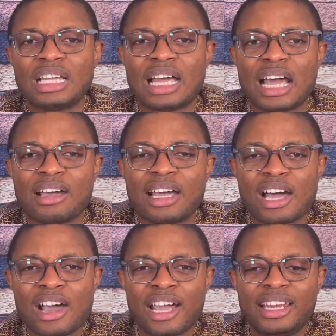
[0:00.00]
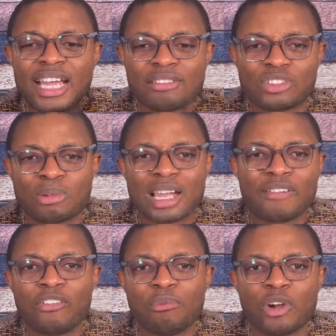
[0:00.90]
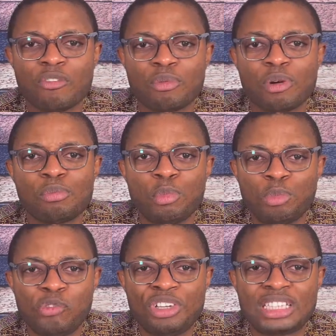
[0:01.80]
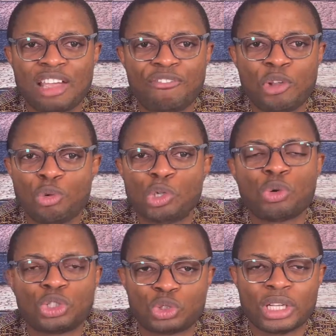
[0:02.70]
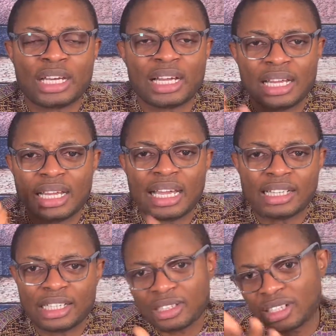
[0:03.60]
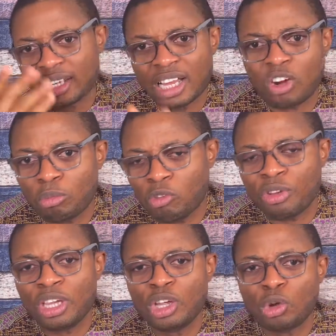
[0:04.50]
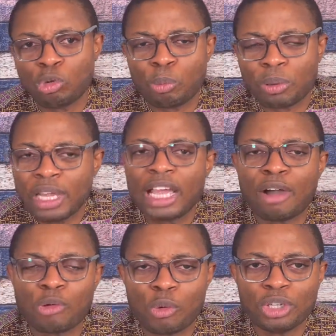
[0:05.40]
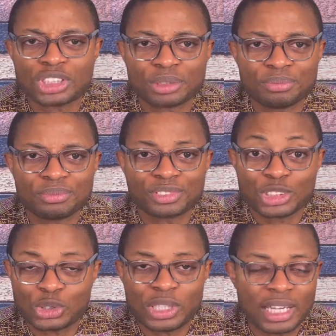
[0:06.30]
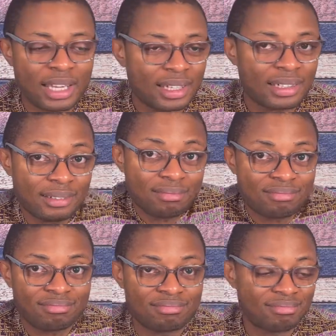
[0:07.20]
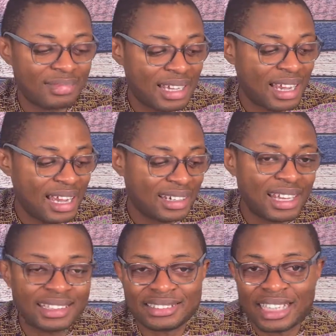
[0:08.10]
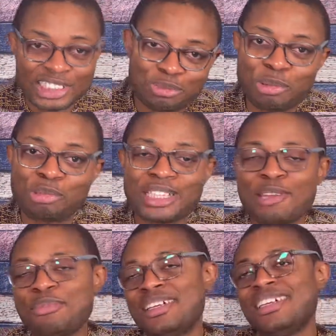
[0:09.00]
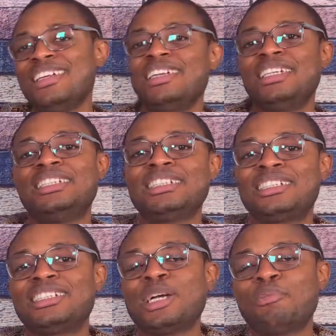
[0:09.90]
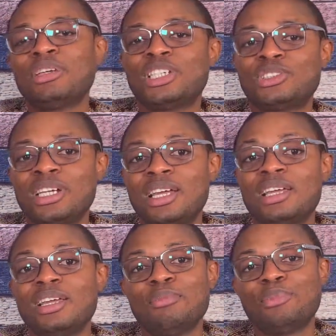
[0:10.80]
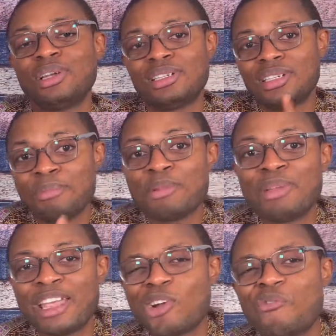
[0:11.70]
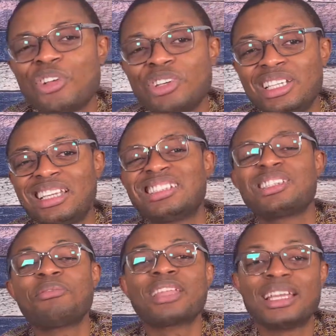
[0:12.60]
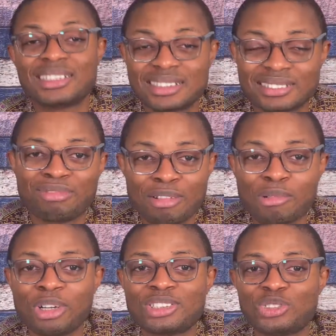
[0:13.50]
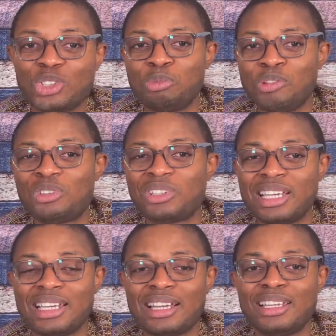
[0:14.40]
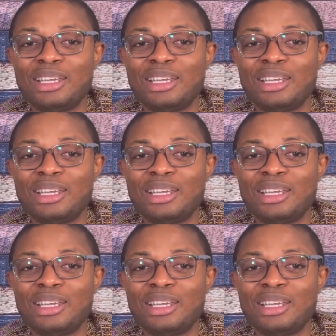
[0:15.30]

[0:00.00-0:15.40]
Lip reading: already have some kind of movies I feel we should watch together, and then that kind of movie we'll play and we'll watch together. And that I should be beside me. She can put her shoulder. But let me make a confession here. Sometimes when we watch those movies together,